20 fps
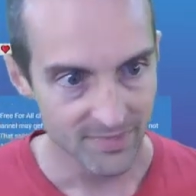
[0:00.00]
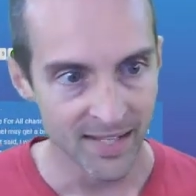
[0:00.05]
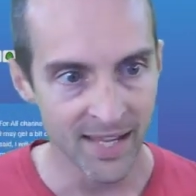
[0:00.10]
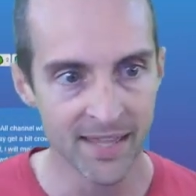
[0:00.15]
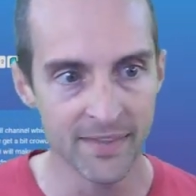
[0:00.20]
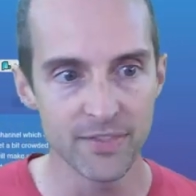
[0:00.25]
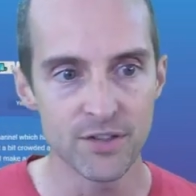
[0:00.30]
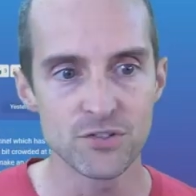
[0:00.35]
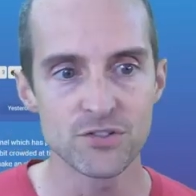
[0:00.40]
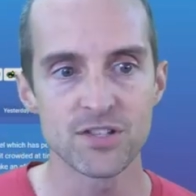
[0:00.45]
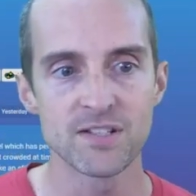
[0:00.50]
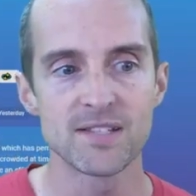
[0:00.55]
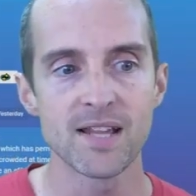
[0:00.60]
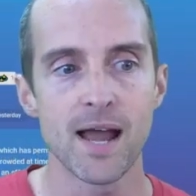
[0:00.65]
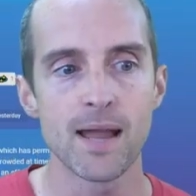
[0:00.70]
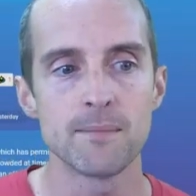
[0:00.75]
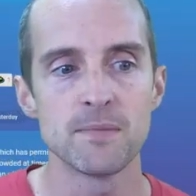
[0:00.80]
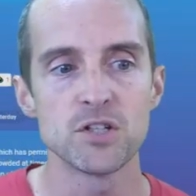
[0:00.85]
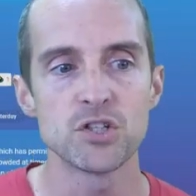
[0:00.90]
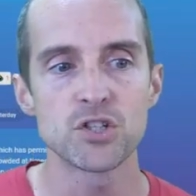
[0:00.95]
And there's a
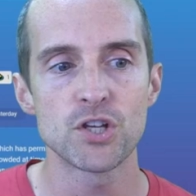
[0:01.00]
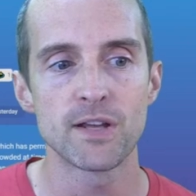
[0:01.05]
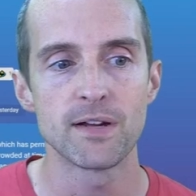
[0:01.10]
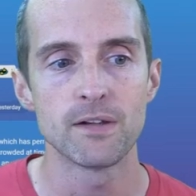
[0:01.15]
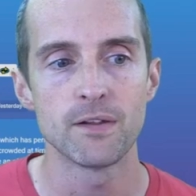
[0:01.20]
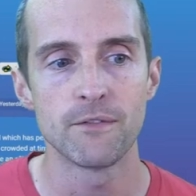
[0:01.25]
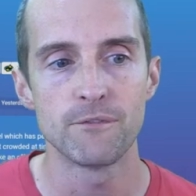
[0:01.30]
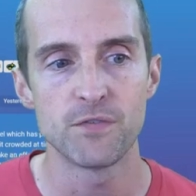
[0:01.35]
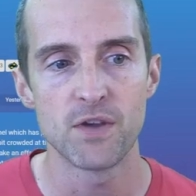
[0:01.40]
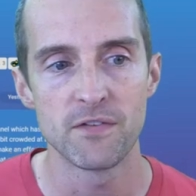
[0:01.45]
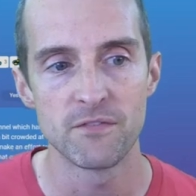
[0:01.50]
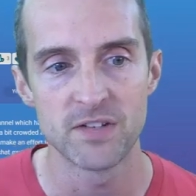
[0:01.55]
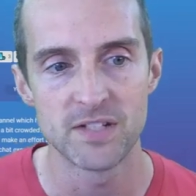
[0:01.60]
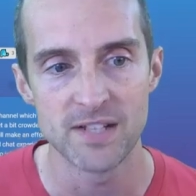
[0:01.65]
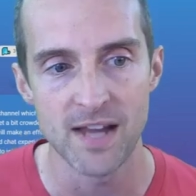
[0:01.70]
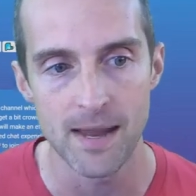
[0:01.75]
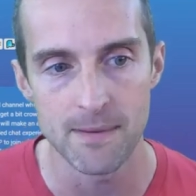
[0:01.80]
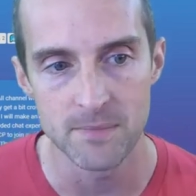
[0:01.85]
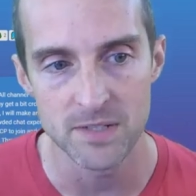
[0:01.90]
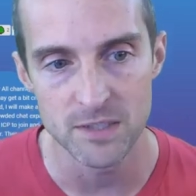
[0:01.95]
Diamonds channel. If you have a
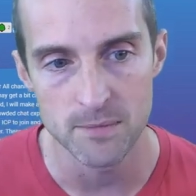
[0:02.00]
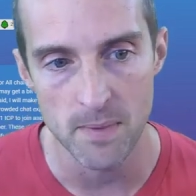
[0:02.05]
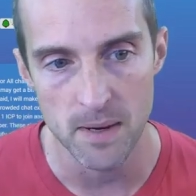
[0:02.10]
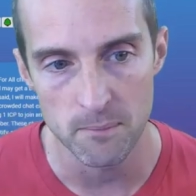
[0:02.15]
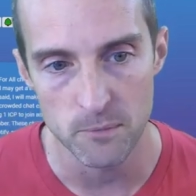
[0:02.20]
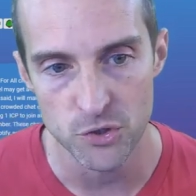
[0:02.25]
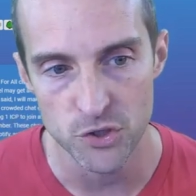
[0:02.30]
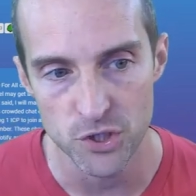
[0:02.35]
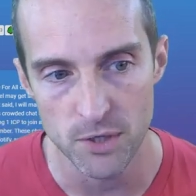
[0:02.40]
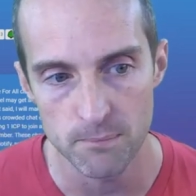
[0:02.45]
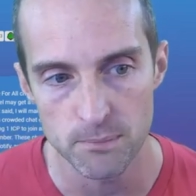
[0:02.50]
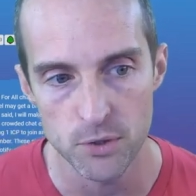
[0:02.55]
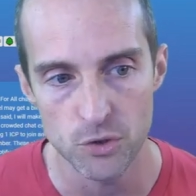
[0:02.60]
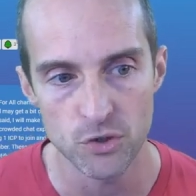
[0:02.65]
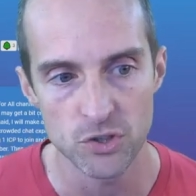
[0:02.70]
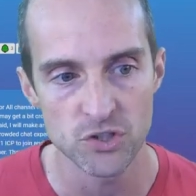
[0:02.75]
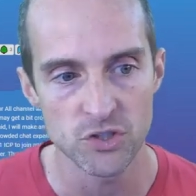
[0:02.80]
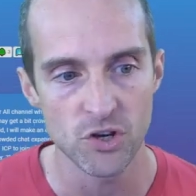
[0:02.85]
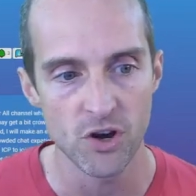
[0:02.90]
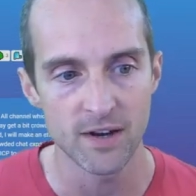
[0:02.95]
Diamonds membership, you
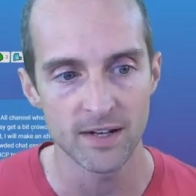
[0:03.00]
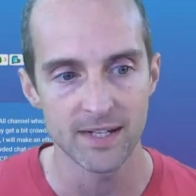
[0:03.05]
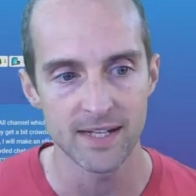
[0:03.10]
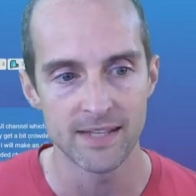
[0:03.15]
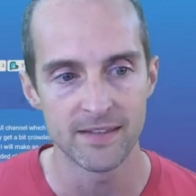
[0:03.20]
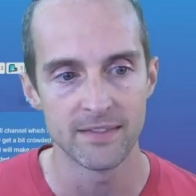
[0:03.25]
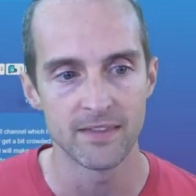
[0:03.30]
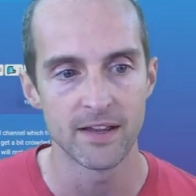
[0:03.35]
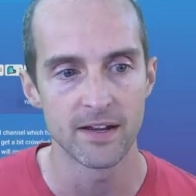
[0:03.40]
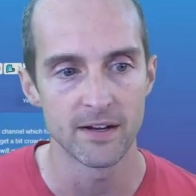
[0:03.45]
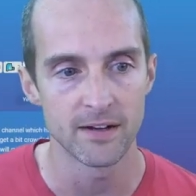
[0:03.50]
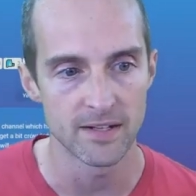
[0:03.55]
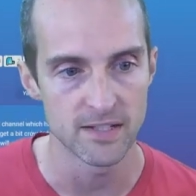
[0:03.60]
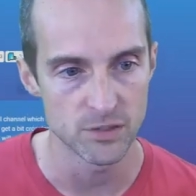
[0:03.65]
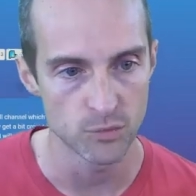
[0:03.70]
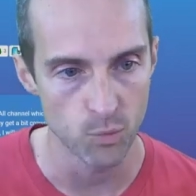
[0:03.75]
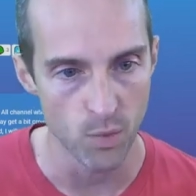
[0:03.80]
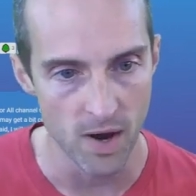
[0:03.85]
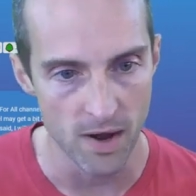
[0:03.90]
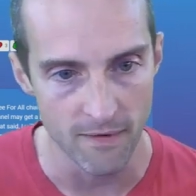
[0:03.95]
can talk in there
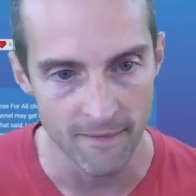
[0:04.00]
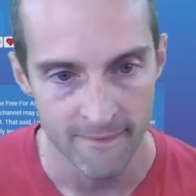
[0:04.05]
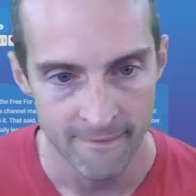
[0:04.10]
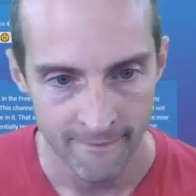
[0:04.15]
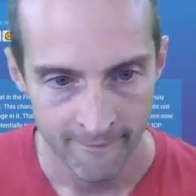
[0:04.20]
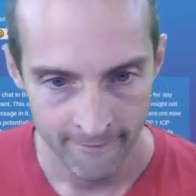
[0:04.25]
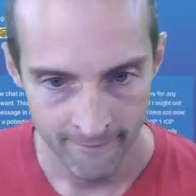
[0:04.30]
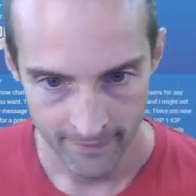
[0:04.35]
as well.